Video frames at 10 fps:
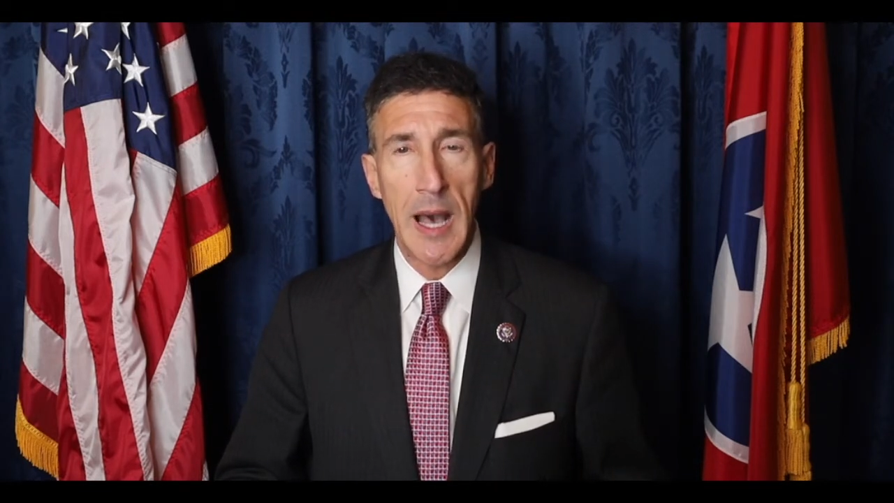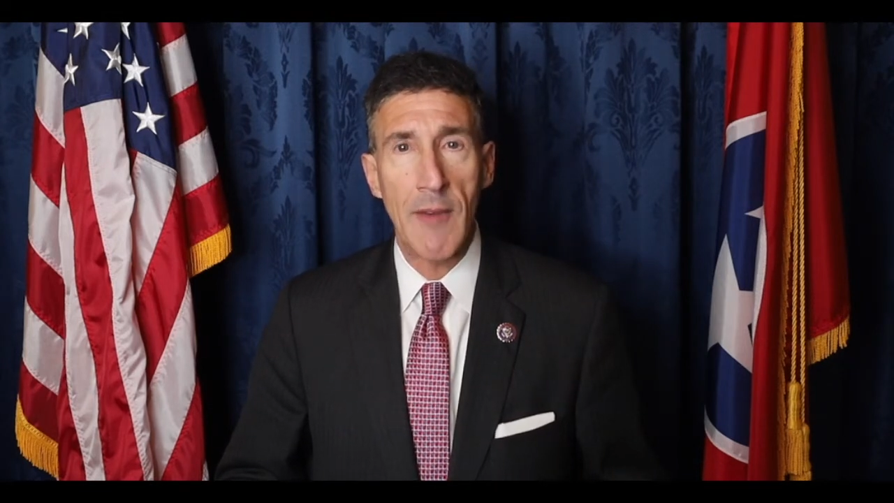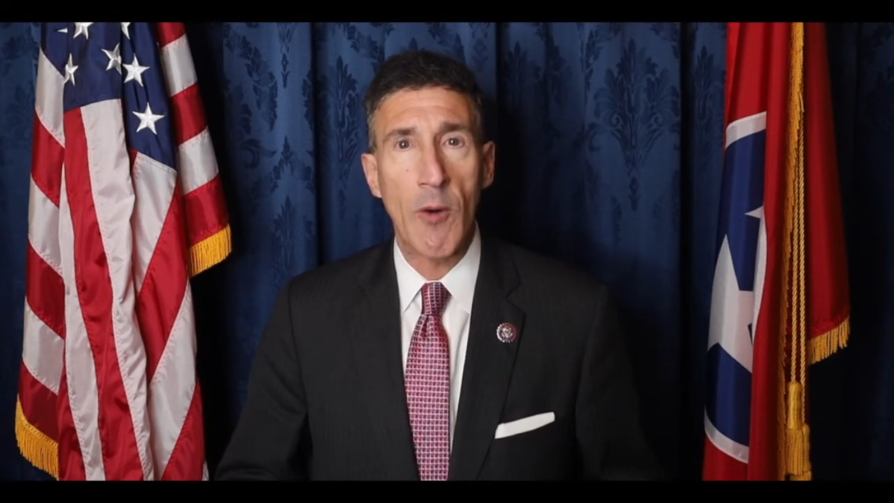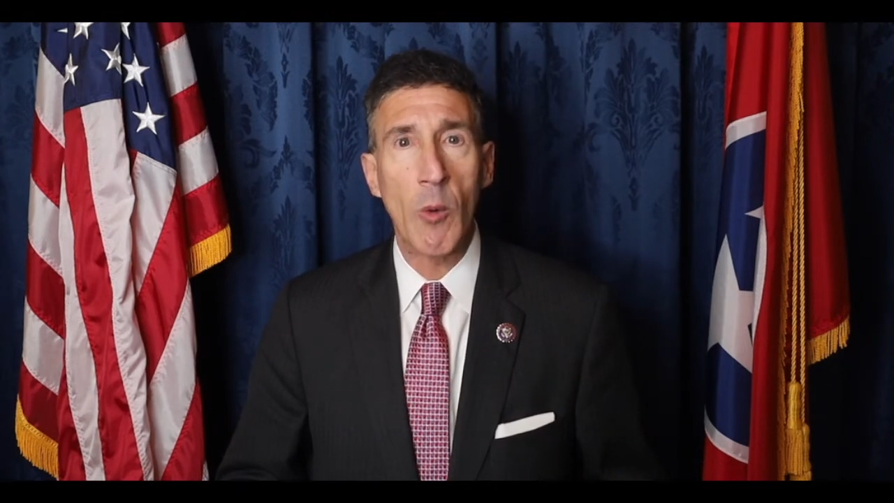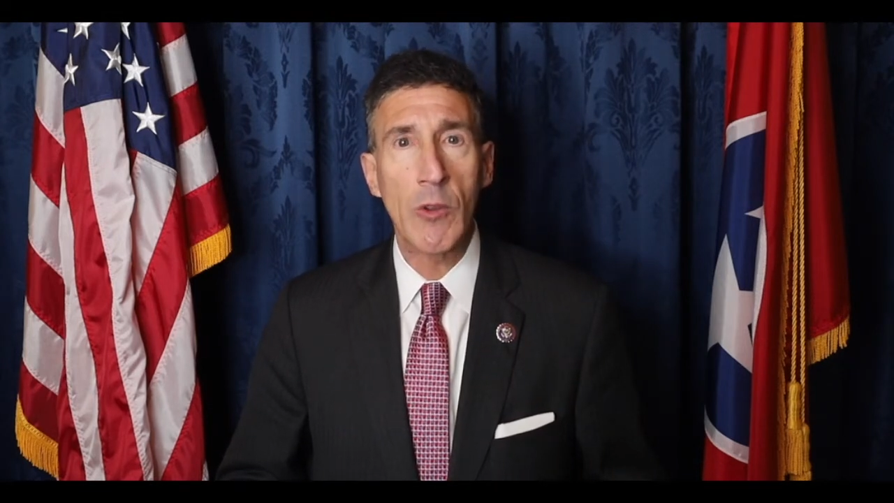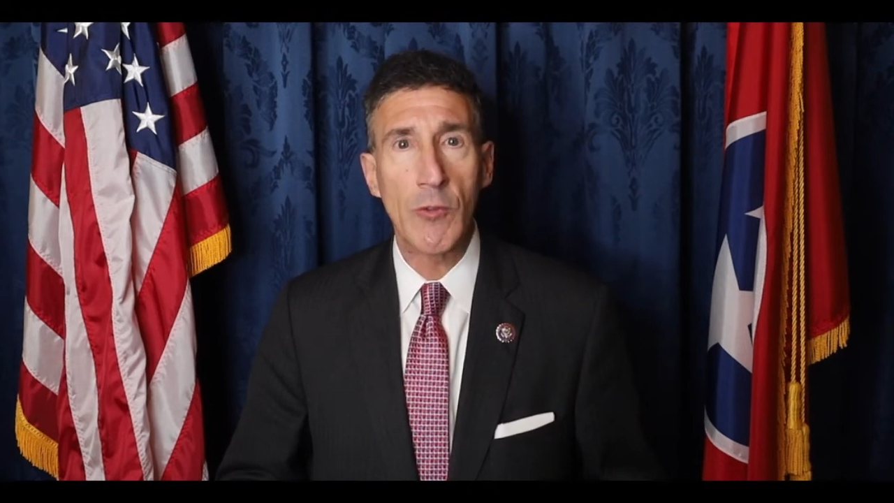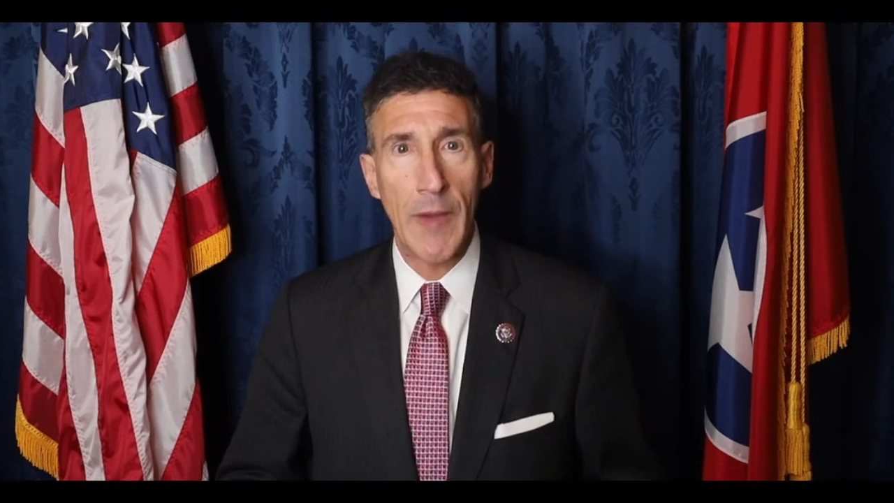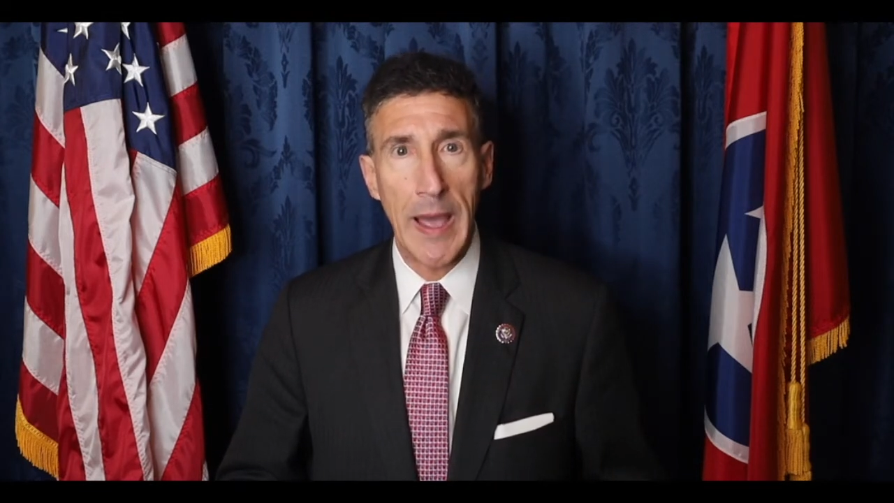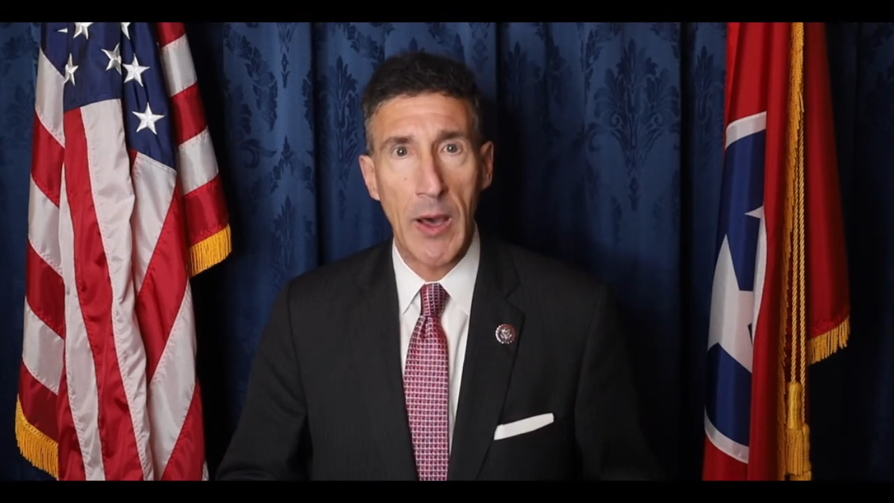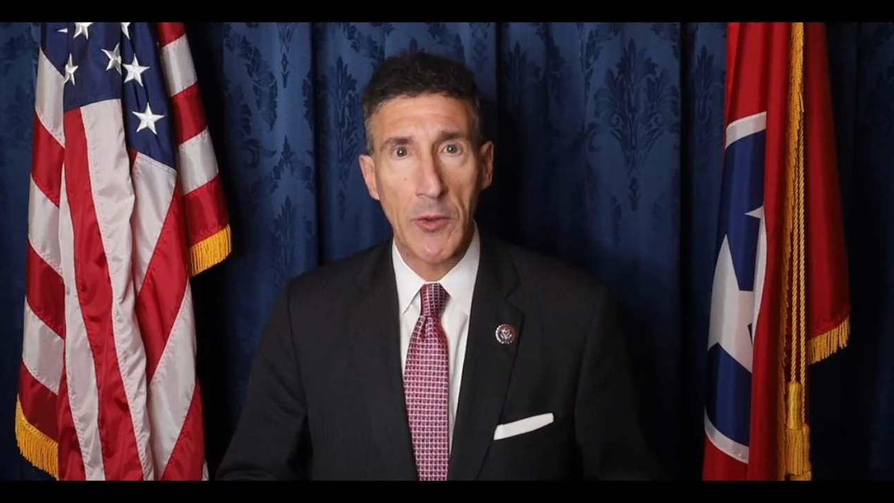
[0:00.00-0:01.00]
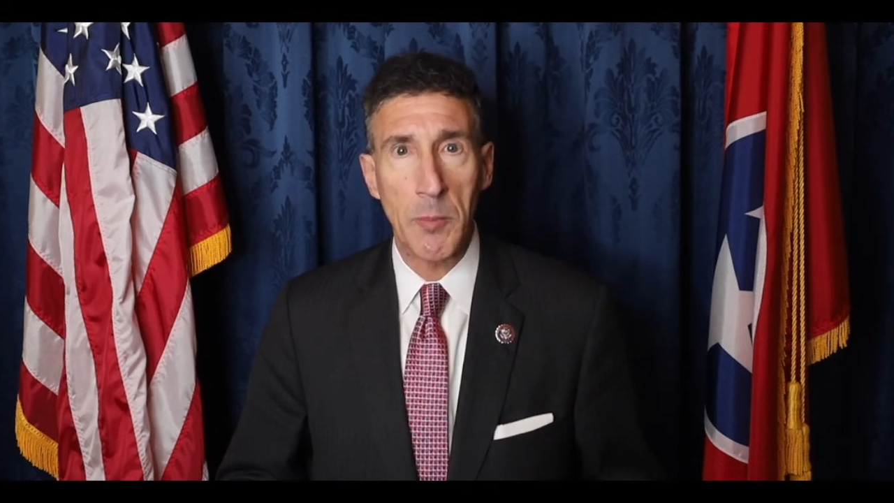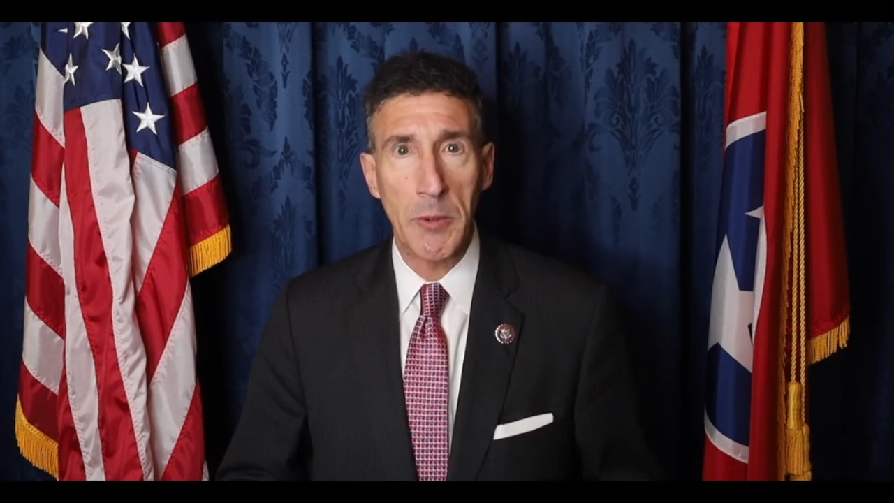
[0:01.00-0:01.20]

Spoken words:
I've always vowed to